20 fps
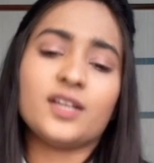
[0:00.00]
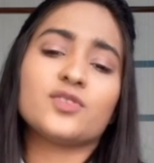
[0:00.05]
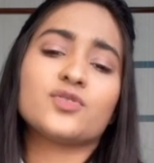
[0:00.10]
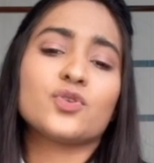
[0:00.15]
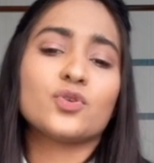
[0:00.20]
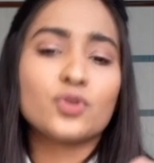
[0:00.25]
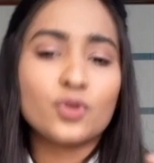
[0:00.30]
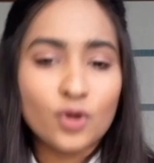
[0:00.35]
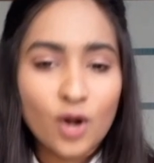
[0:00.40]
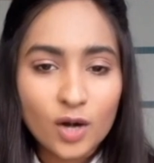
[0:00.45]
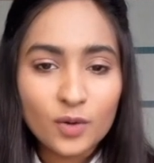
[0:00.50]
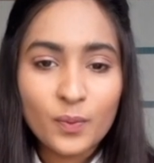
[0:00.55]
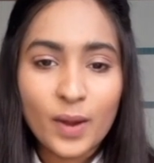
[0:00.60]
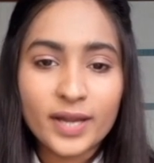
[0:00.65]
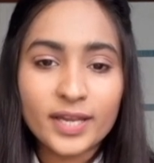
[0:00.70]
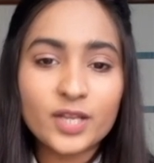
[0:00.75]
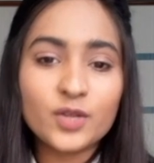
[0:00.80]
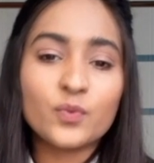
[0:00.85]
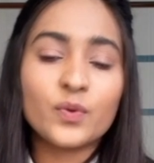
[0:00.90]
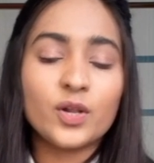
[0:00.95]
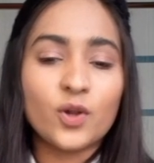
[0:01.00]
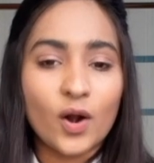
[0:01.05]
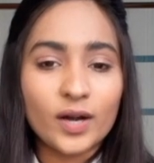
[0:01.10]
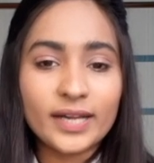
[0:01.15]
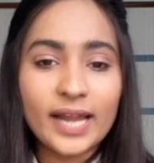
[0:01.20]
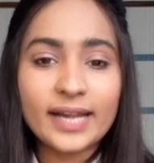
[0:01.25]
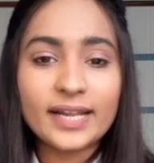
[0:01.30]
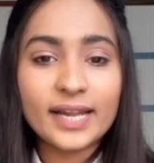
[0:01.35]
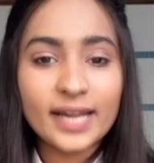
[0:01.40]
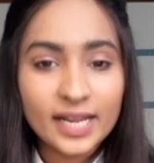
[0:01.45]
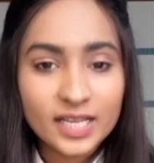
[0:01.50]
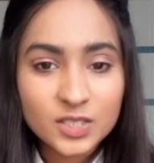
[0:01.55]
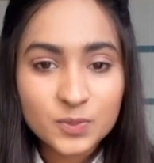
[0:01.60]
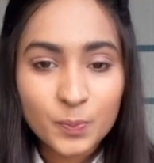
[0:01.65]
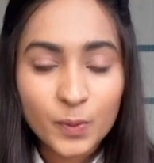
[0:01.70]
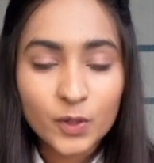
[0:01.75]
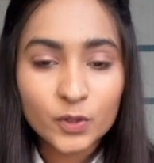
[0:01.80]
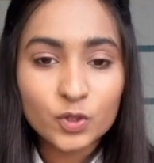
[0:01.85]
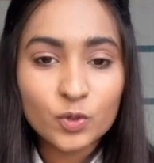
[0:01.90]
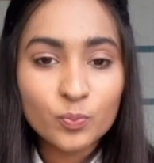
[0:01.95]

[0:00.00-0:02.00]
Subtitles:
So do not worry, you will not get an expert to